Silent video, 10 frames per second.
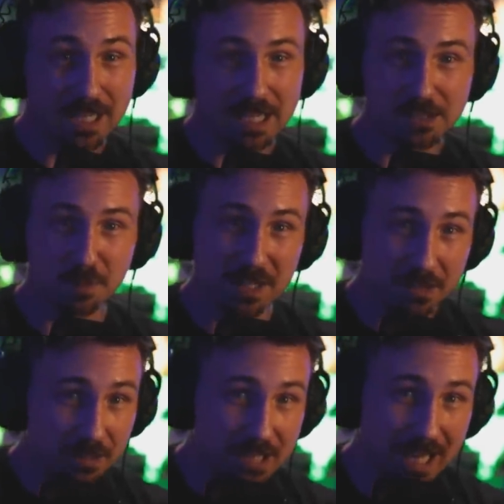is
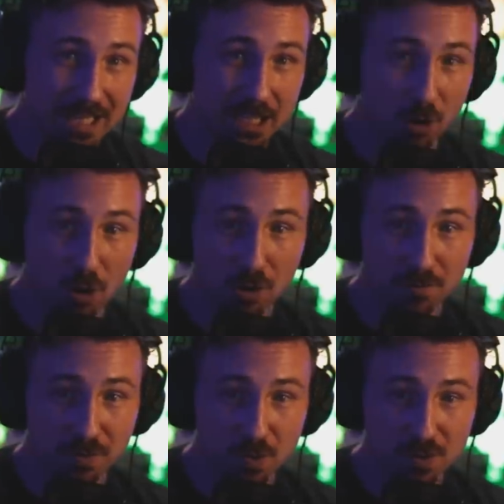basically taking all
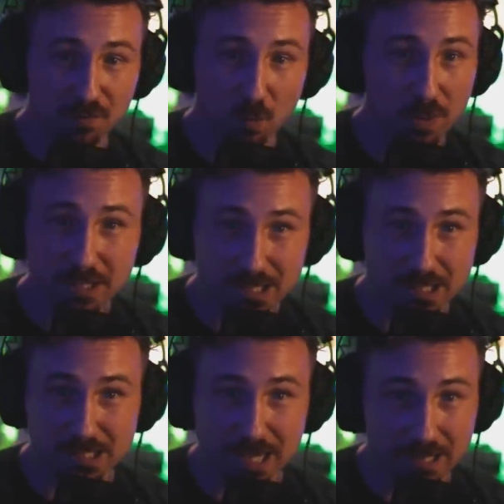of those
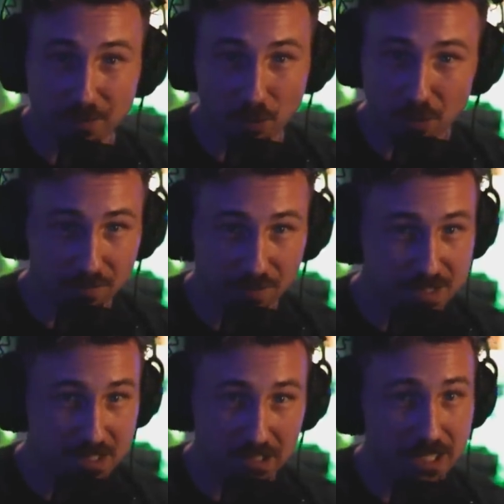voices and all of
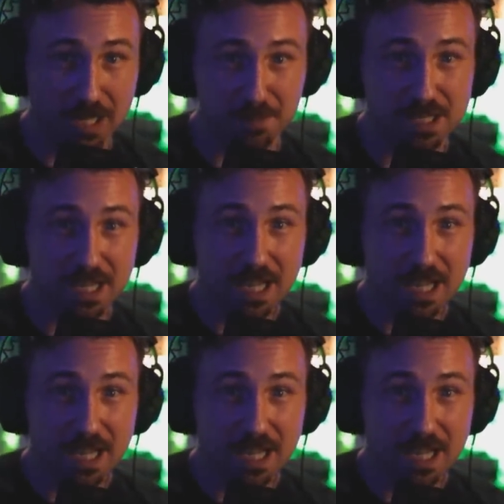his clips,